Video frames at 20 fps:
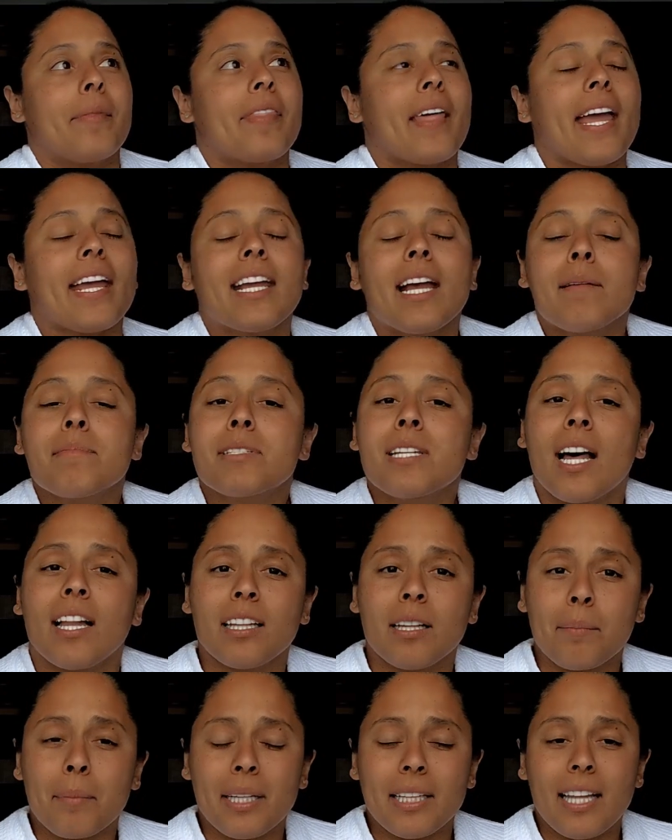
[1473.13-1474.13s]
they kept
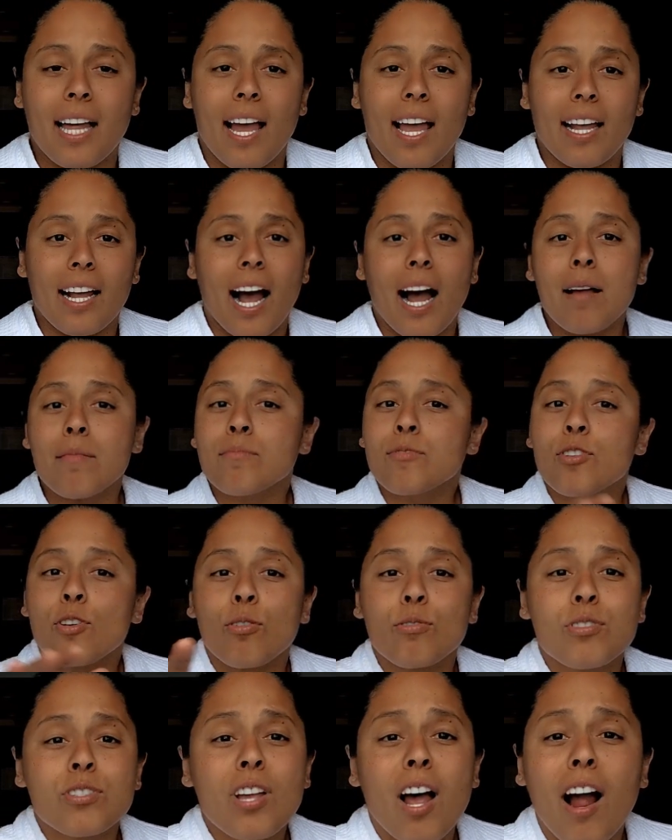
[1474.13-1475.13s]
telling me like, I'm
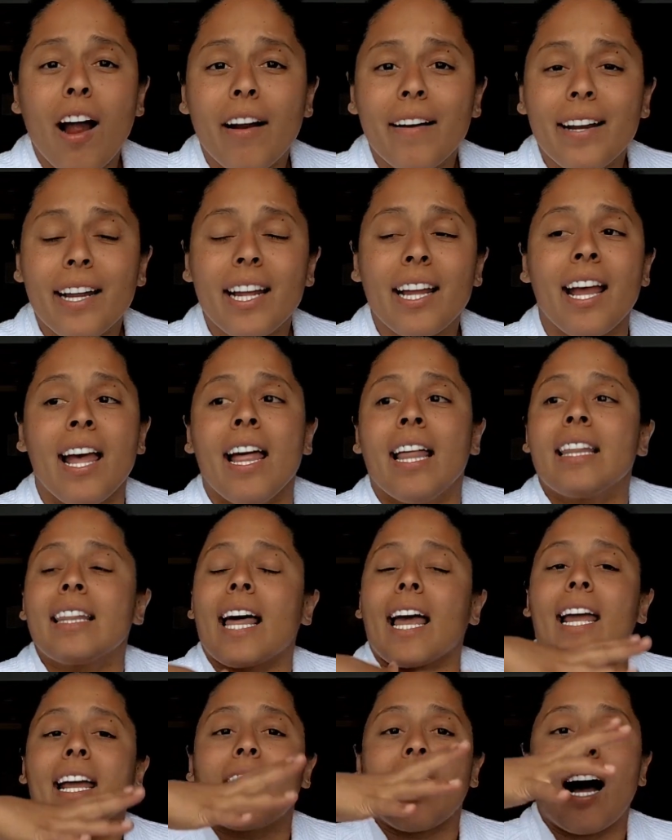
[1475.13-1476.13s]
so sorry,
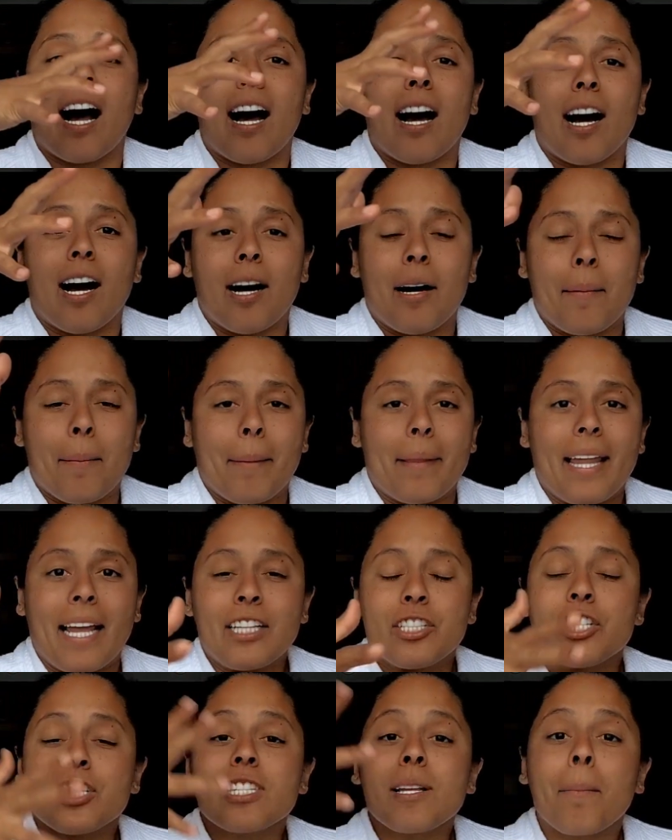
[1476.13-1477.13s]
like
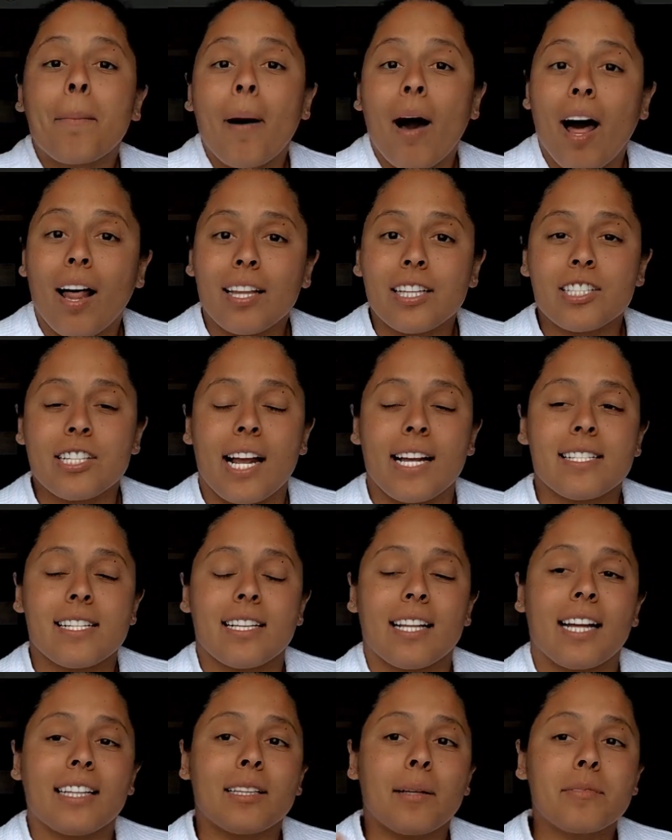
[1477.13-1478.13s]
just
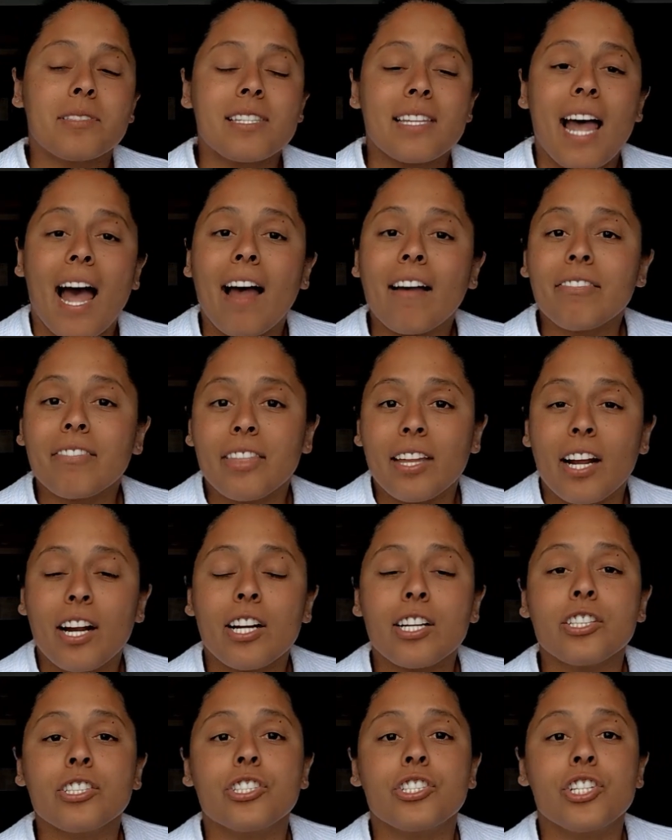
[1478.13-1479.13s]
apologizing. Like the staff
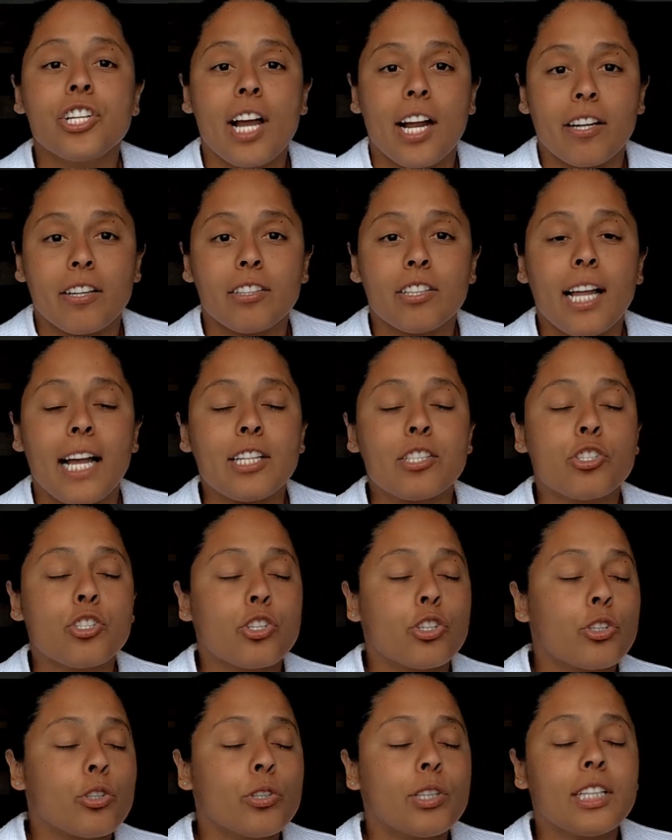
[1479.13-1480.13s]
there like
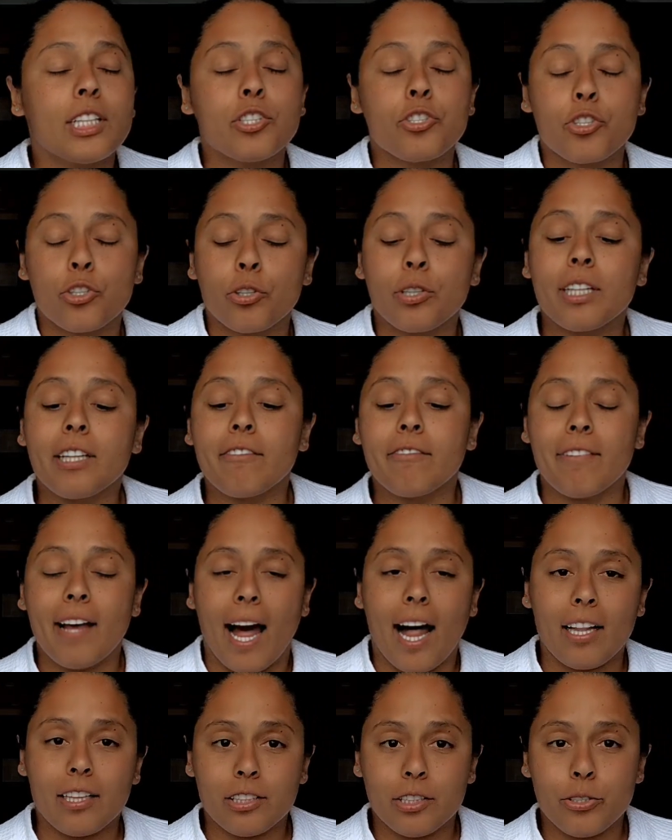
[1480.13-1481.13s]
truly
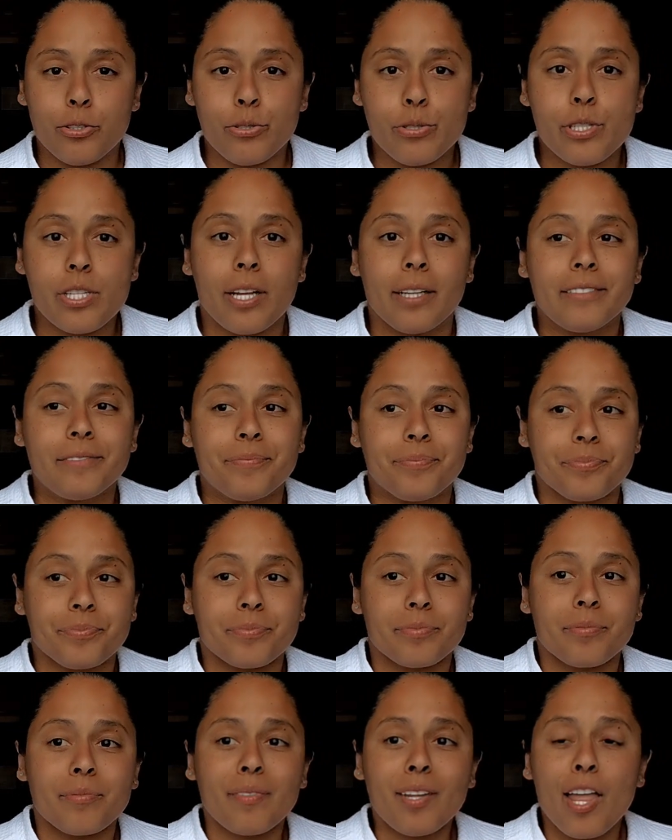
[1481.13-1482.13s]
values
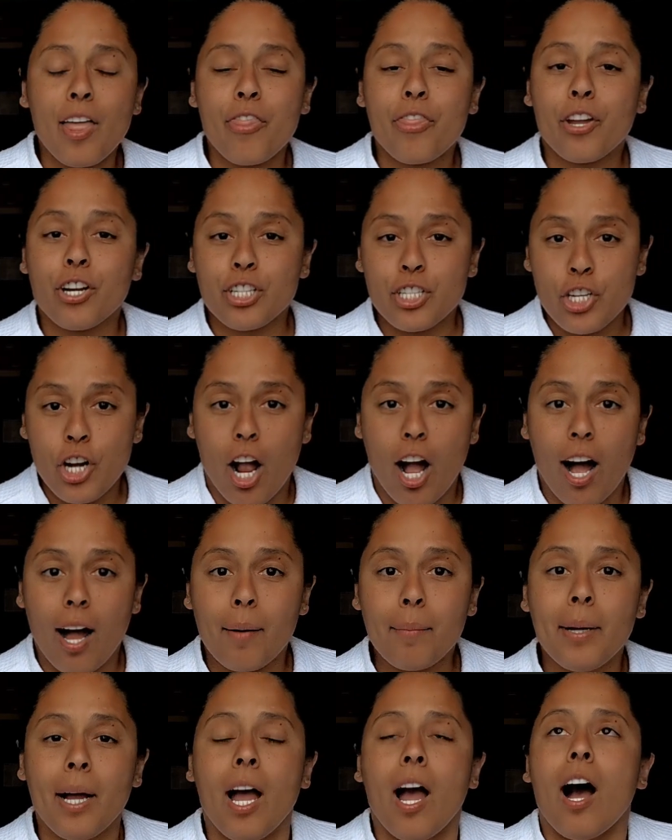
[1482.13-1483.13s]
their
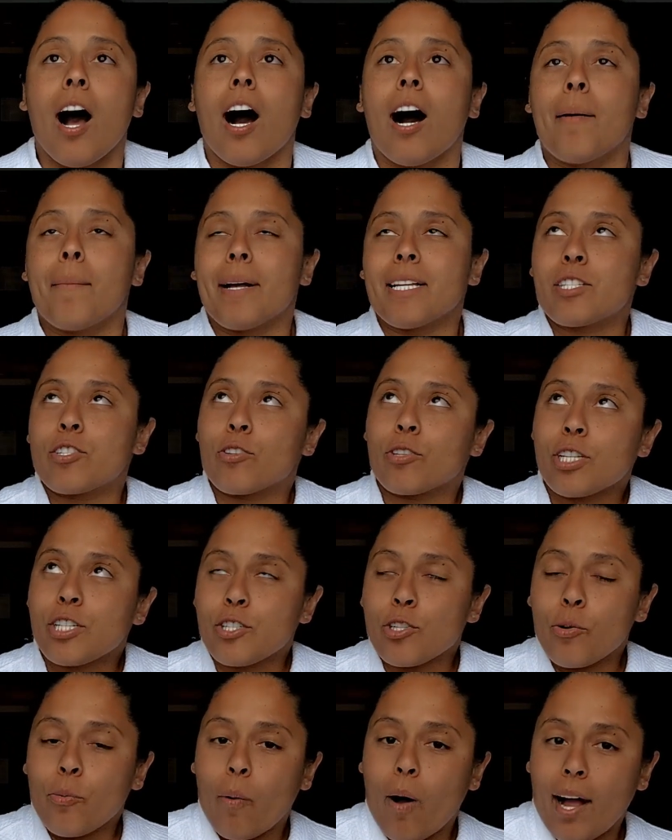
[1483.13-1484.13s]
job. As soon
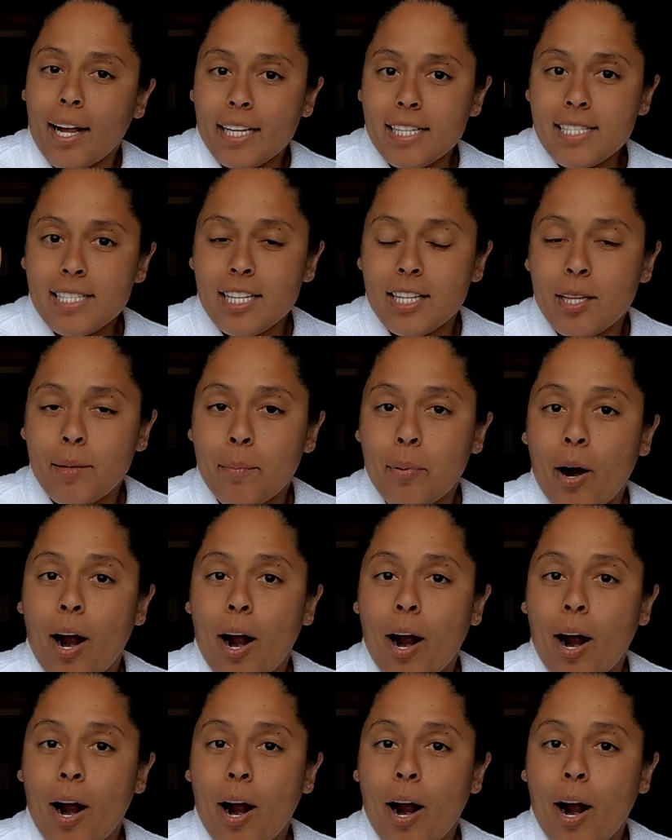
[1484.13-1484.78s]
as you walk into the